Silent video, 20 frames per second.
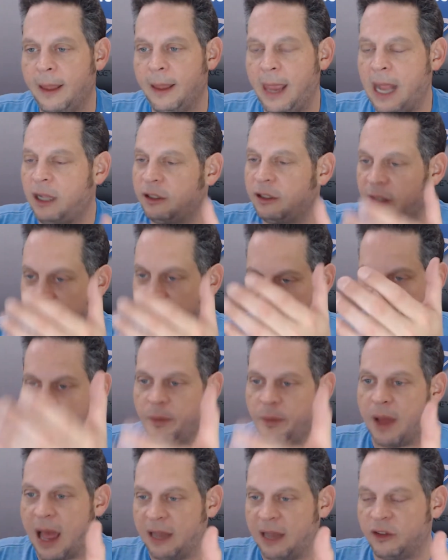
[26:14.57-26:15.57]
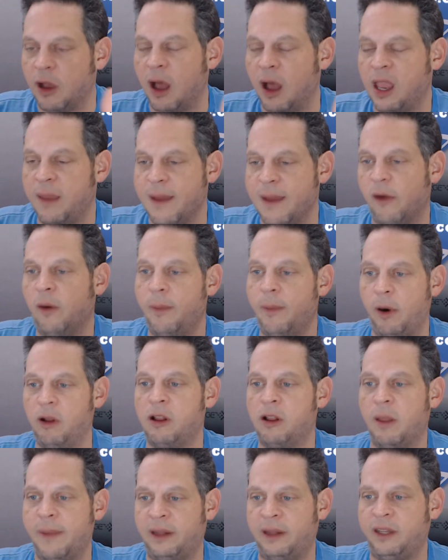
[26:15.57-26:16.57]
And clearly by talking about Roberto
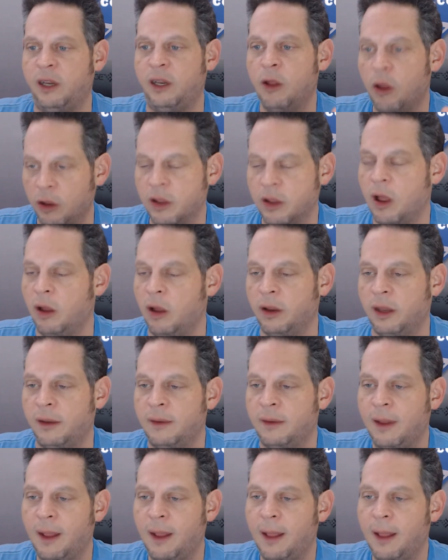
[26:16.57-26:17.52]
Clemente and Hulk Hogan